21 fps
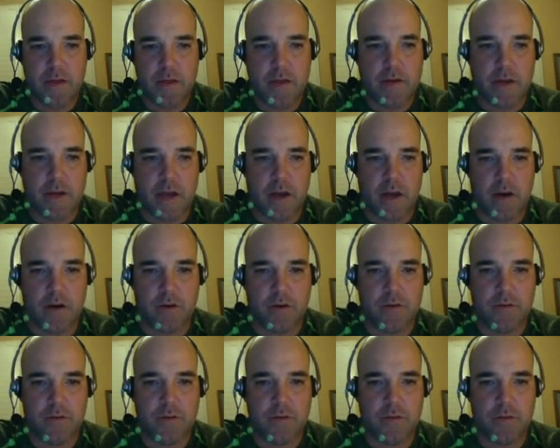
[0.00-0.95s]

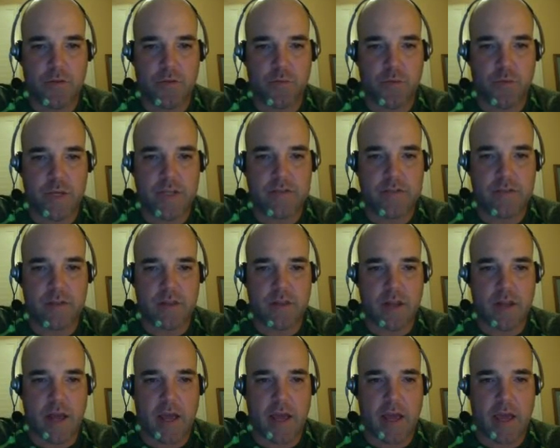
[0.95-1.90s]
now the reason
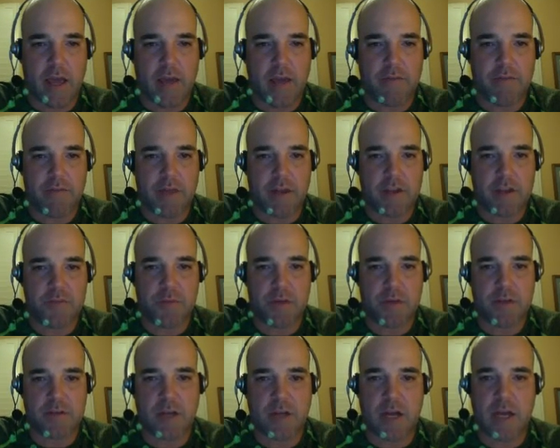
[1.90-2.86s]
that I have that is
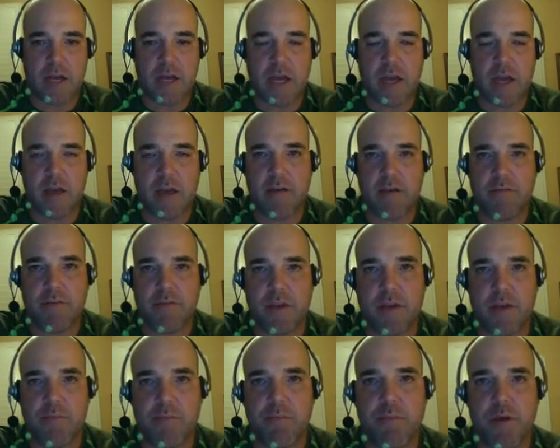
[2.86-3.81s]
because I have
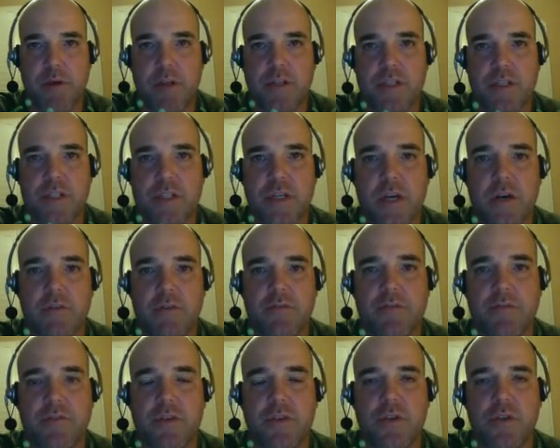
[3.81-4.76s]
a bunch of
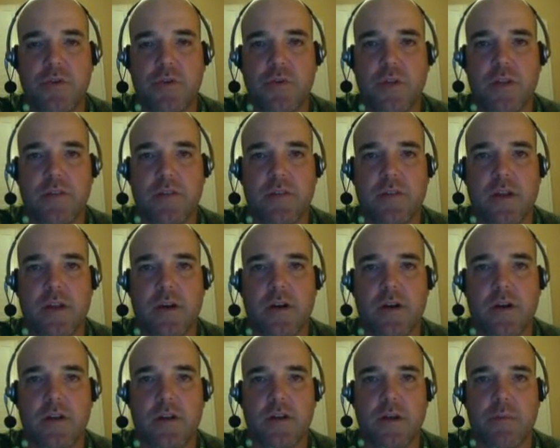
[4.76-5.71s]
units that
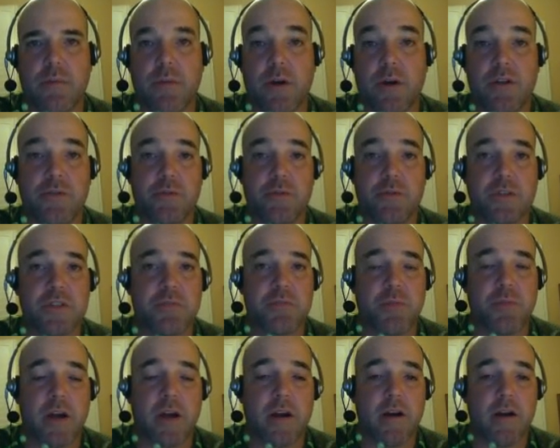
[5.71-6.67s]
are about to
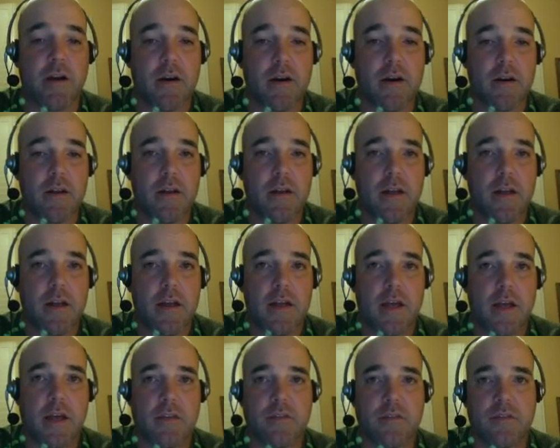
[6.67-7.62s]
expire.
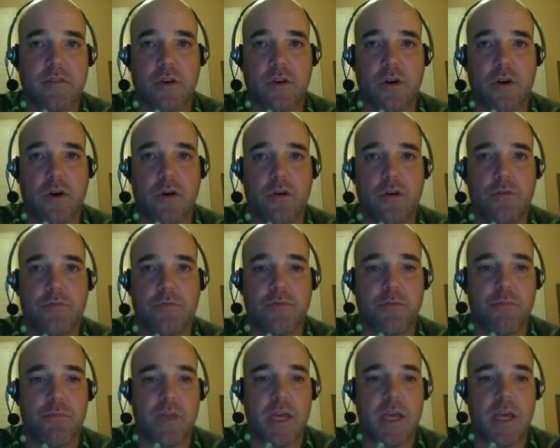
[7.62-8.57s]
And so for
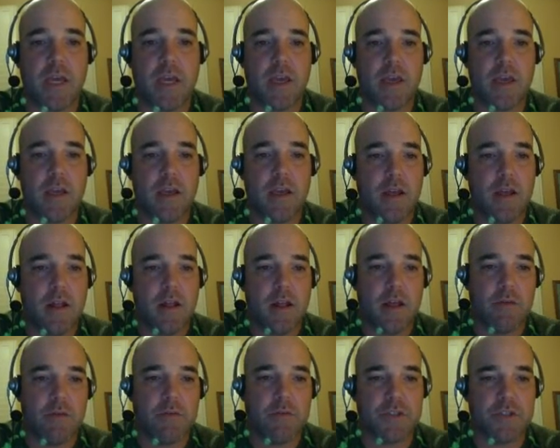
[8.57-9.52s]
me,
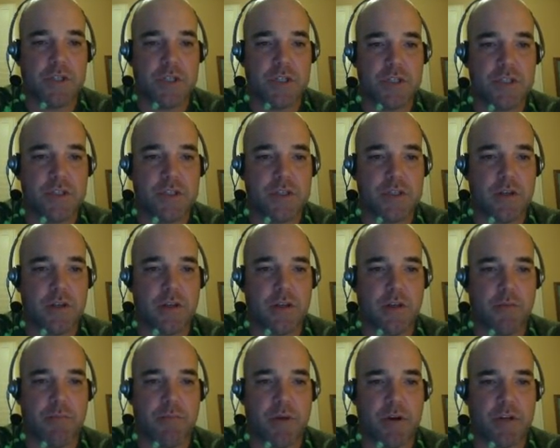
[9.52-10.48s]
it was just
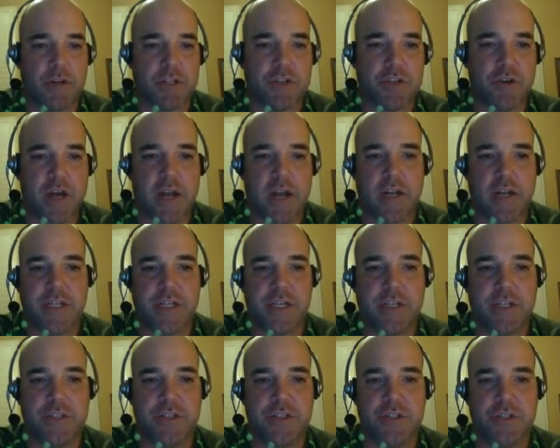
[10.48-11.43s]
a better strategy
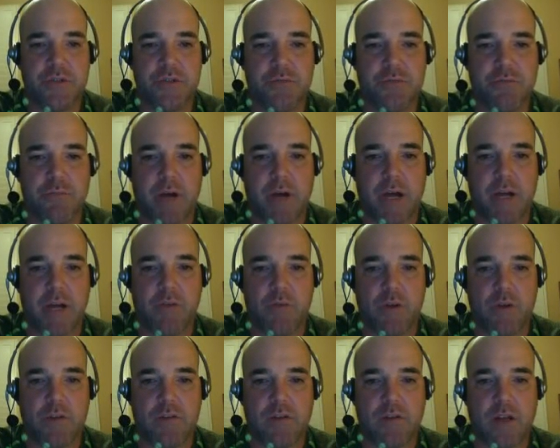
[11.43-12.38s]
to mine
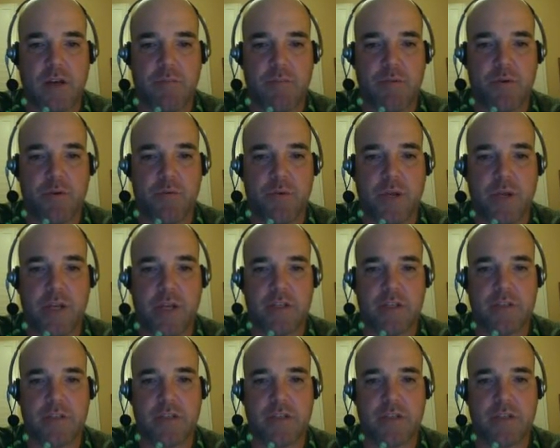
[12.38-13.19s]
one slot per week just